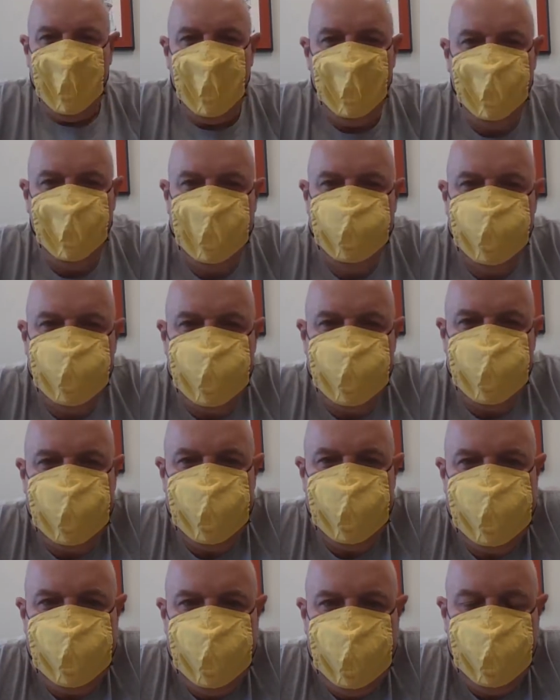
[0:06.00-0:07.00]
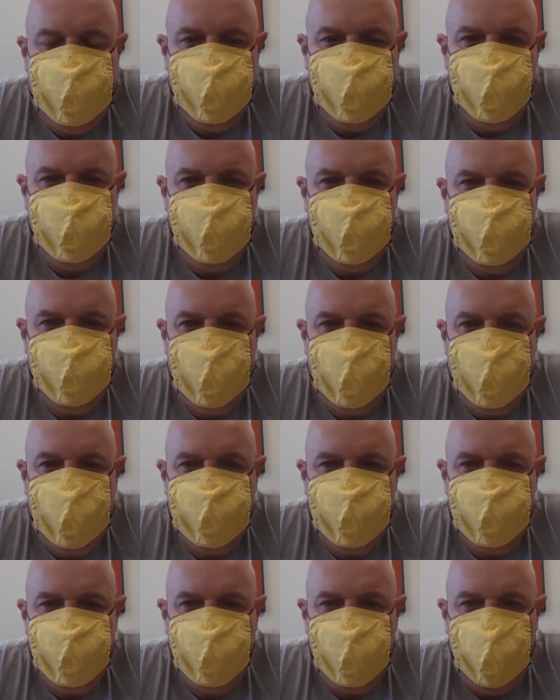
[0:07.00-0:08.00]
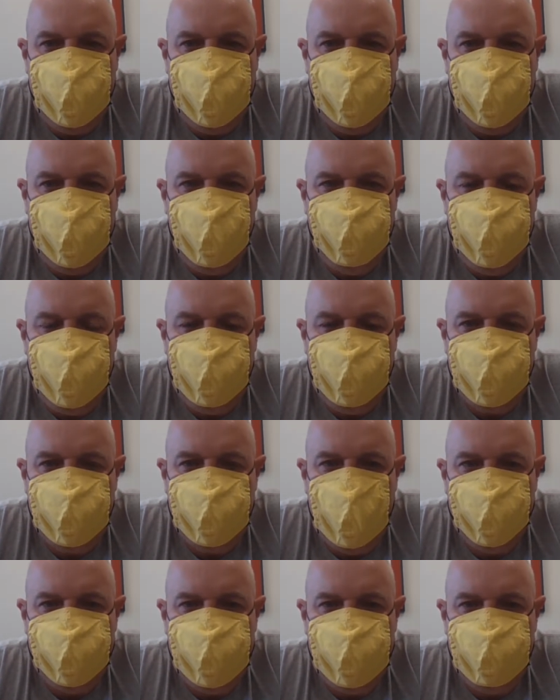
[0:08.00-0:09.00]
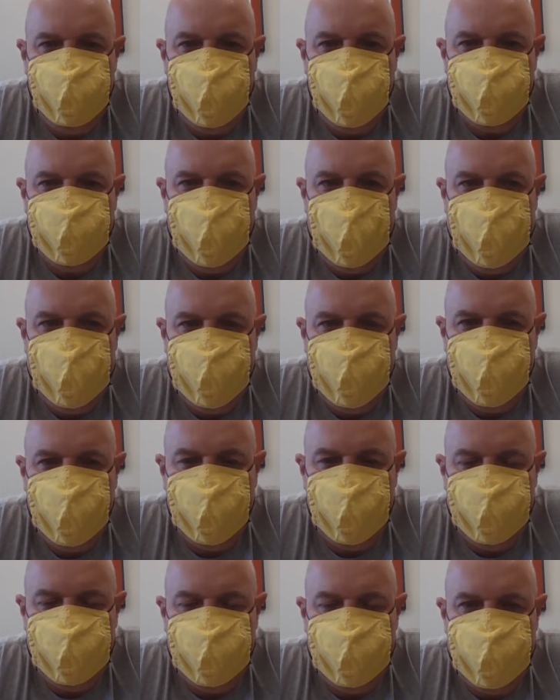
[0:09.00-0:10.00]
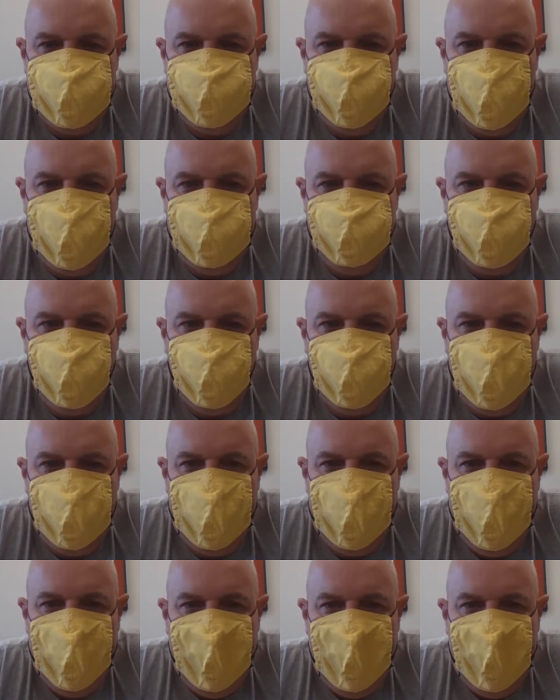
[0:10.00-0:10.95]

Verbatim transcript: November 16th, 2020. Hope you are off to a great start this fine morning.